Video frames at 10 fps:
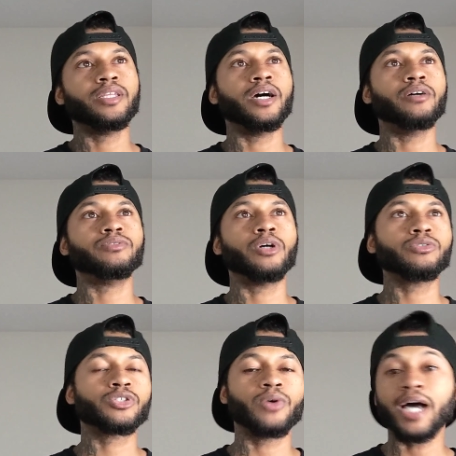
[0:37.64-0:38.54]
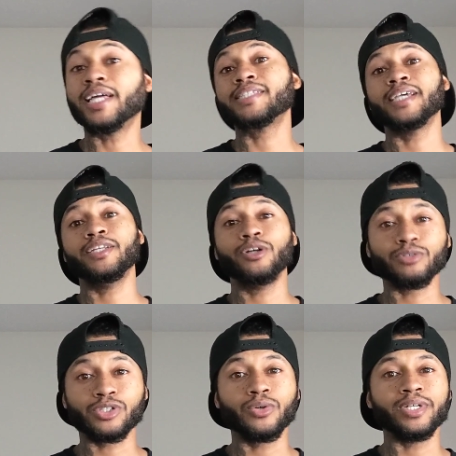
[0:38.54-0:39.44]
Now, Dogecoin, I like saying
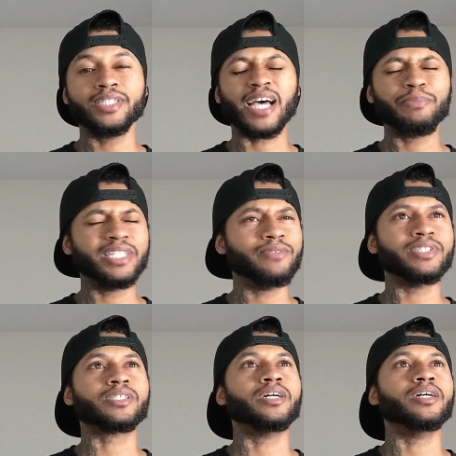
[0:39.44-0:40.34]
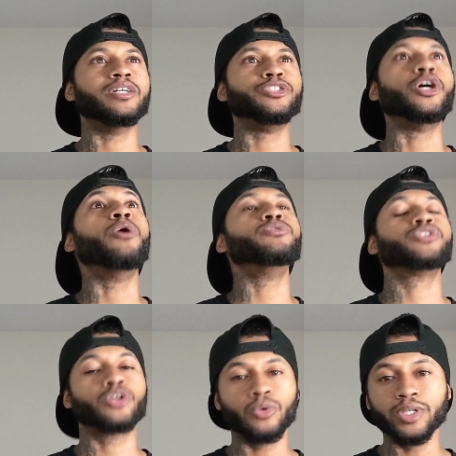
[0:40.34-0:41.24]
Dogecoin. I believe it's uh,
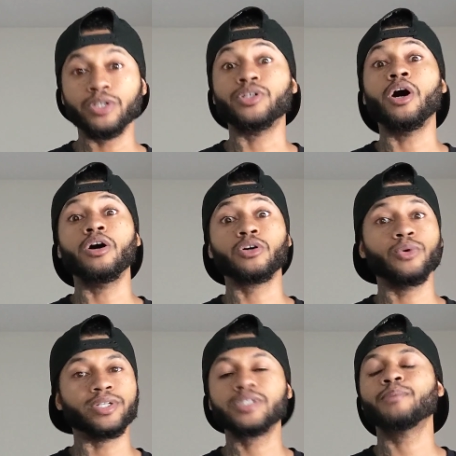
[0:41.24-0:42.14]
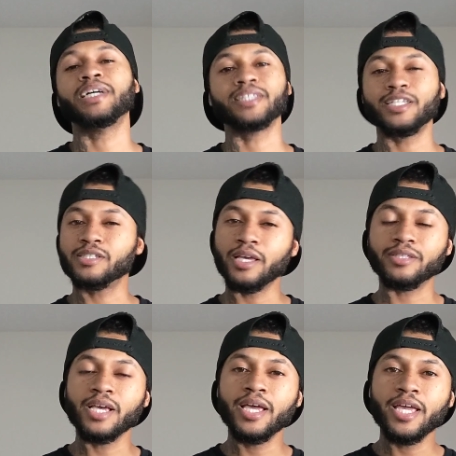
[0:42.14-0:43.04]
Dogecoin or Dogcoin or something like that. It's,
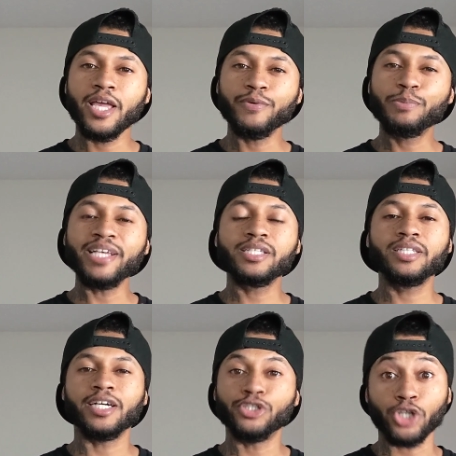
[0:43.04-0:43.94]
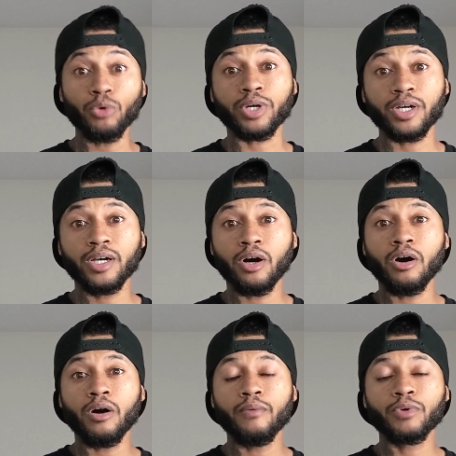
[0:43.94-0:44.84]
it, it was basically a joke
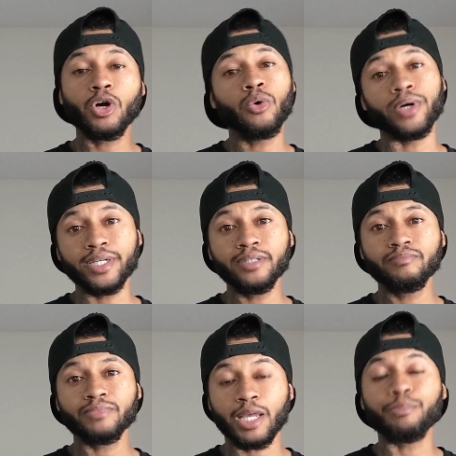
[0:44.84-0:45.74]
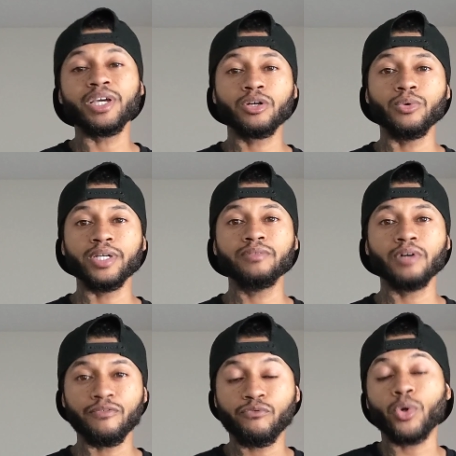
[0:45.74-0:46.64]
coin, like Bitcoin,
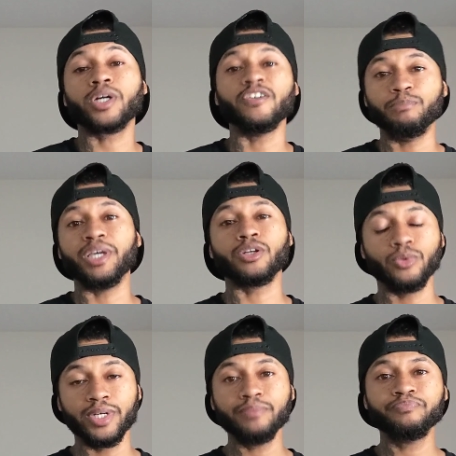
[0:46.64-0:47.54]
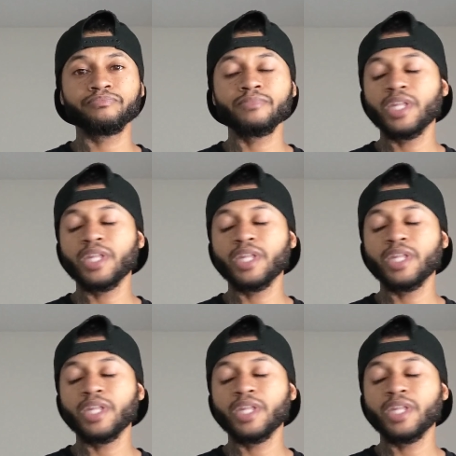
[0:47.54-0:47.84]
a fork of Bitcoin,